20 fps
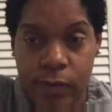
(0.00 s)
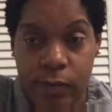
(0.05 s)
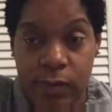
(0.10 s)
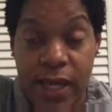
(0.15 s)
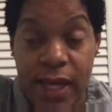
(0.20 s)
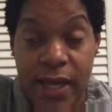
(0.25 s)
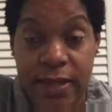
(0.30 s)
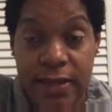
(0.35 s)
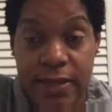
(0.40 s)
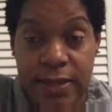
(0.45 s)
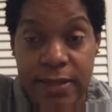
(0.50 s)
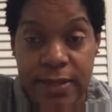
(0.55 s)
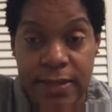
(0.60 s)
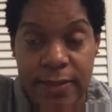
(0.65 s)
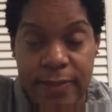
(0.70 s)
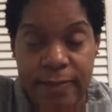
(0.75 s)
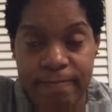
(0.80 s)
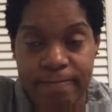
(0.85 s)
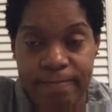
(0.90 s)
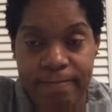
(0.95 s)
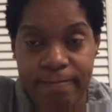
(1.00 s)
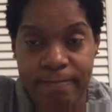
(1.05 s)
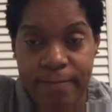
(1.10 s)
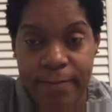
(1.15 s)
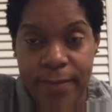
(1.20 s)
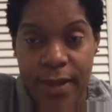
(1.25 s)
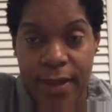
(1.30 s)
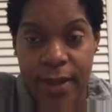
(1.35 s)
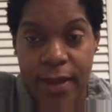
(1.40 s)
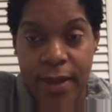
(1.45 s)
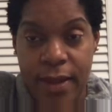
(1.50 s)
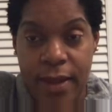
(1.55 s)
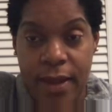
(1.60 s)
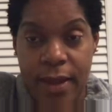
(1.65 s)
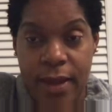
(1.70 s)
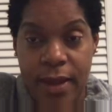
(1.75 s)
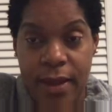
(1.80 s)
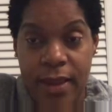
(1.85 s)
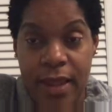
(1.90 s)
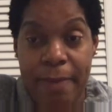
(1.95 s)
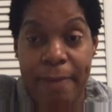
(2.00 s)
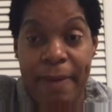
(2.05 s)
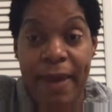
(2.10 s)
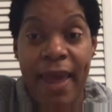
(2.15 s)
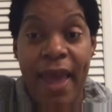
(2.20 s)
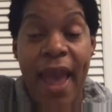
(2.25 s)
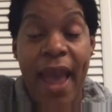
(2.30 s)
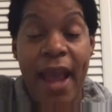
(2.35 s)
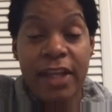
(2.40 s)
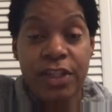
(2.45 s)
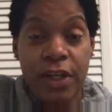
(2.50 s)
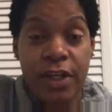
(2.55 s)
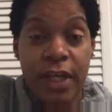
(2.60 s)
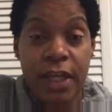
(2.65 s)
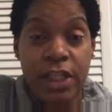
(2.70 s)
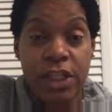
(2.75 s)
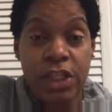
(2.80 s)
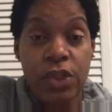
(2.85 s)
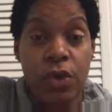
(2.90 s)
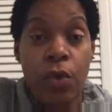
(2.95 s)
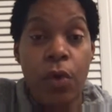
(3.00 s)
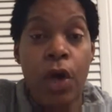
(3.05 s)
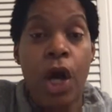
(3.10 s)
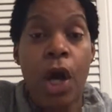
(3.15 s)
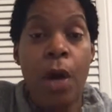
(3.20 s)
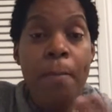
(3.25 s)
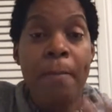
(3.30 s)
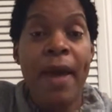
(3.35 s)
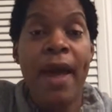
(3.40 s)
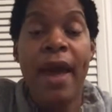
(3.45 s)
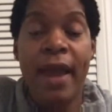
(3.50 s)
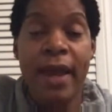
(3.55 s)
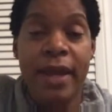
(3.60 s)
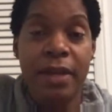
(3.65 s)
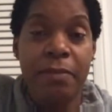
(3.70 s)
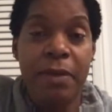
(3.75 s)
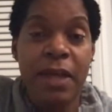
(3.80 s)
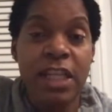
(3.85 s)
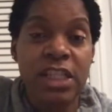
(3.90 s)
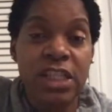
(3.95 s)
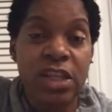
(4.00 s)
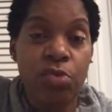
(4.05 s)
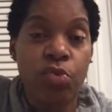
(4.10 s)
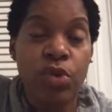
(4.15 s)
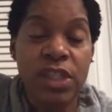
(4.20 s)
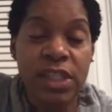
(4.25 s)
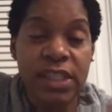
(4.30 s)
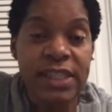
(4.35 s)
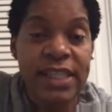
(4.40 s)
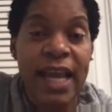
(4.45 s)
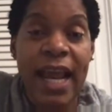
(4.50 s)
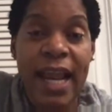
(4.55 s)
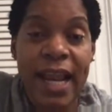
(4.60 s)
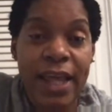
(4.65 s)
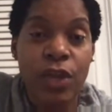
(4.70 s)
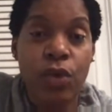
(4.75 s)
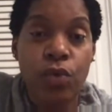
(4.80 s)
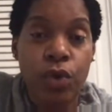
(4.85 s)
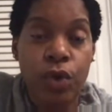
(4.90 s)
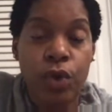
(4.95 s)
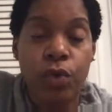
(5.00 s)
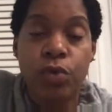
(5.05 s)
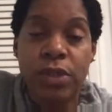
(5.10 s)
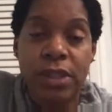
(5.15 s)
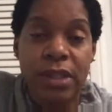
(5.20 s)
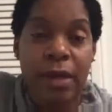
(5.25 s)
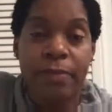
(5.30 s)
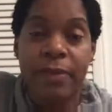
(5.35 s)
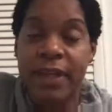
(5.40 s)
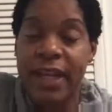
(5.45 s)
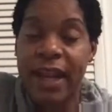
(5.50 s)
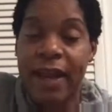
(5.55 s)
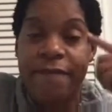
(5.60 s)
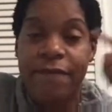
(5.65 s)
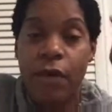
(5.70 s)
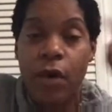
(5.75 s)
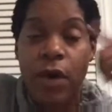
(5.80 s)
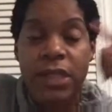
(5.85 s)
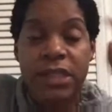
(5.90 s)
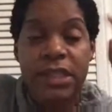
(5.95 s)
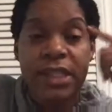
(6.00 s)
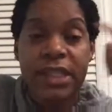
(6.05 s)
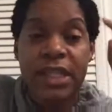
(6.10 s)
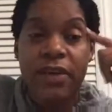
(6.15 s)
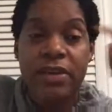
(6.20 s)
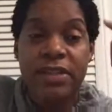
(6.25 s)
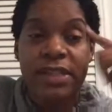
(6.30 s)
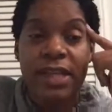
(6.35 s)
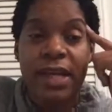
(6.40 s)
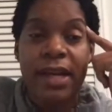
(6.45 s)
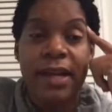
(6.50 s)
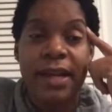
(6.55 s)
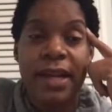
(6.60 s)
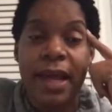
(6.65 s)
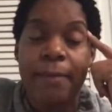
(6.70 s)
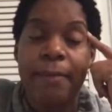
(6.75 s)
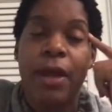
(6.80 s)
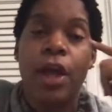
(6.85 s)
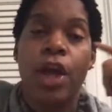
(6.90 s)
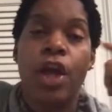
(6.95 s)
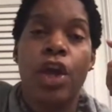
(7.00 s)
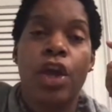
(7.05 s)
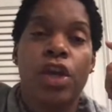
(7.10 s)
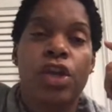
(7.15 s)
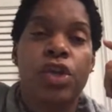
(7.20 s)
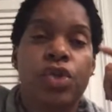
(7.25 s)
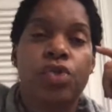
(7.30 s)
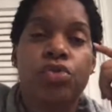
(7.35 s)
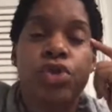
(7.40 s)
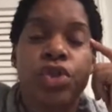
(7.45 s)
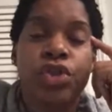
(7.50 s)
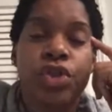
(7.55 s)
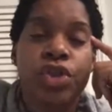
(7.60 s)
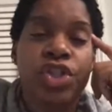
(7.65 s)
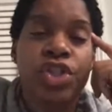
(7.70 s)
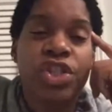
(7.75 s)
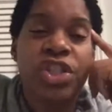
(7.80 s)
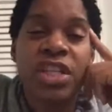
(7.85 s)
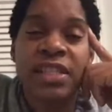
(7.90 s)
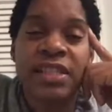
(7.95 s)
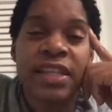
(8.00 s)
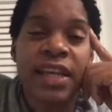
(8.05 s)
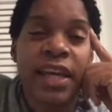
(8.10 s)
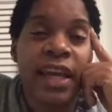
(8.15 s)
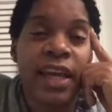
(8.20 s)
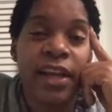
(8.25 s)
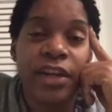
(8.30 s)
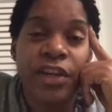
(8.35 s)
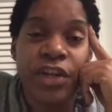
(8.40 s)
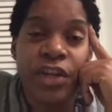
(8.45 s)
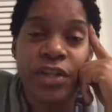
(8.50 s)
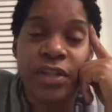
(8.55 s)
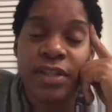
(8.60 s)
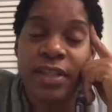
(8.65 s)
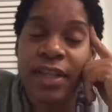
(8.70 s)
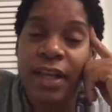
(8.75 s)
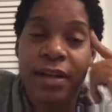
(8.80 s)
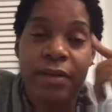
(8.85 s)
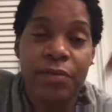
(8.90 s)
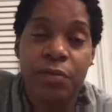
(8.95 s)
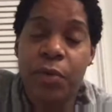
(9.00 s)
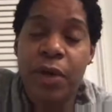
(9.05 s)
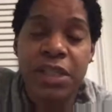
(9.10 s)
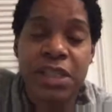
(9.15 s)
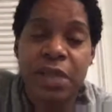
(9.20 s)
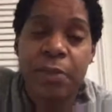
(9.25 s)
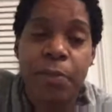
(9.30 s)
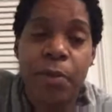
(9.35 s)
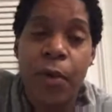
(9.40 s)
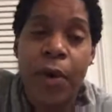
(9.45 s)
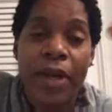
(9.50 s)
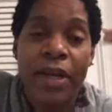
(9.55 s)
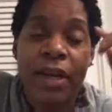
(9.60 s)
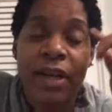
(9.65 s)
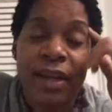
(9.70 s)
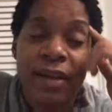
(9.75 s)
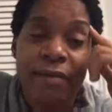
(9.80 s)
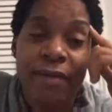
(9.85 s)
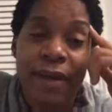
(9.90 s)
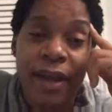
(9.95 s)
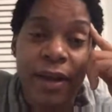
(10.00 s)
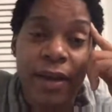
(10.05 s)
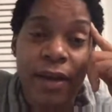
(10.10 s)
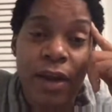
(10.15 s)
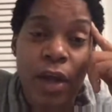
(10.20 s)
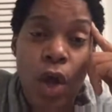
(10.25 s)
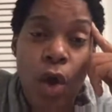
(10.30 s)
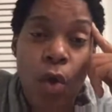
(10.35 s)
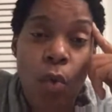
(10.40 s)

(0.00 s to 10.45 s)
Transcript: Yes, they may act on it. So command means someone's telling you to do something. That voice in there is telling them, you should just kill yourself. What's the point of living?